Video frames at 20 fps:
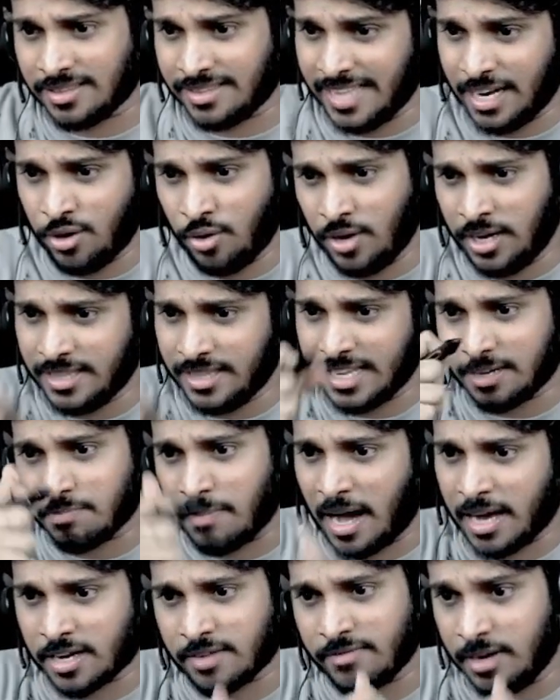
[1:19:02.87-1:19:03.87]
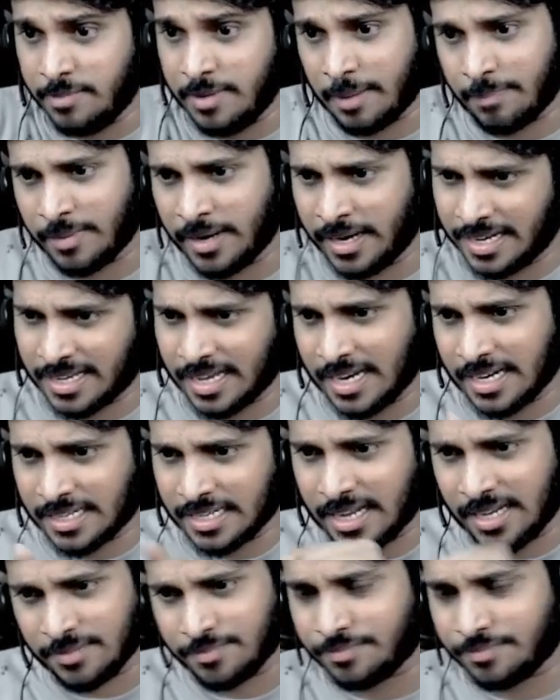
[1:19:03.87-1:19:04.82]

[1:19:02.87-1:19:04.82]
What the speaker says: then only that mark will be applied. Correct?